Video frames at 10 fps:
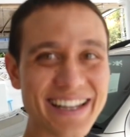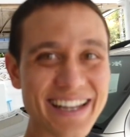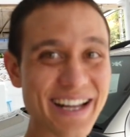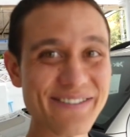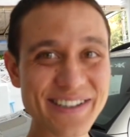
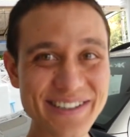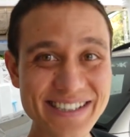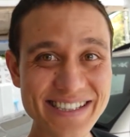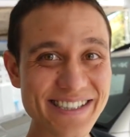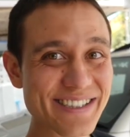that I've owned
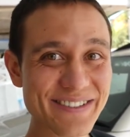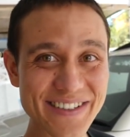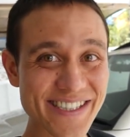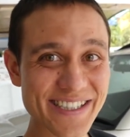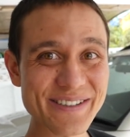since
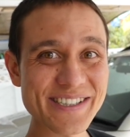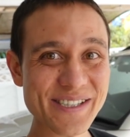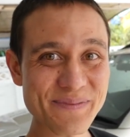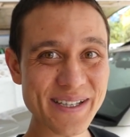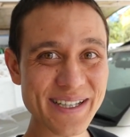university, which
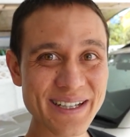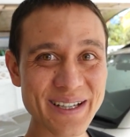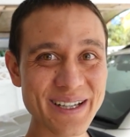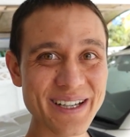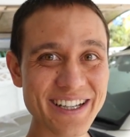has been
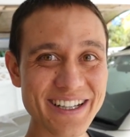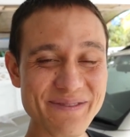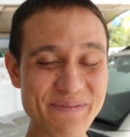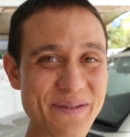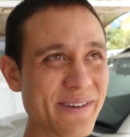
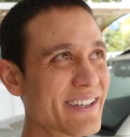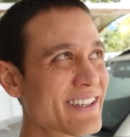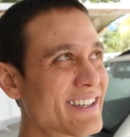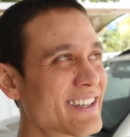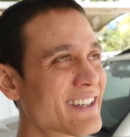maybe,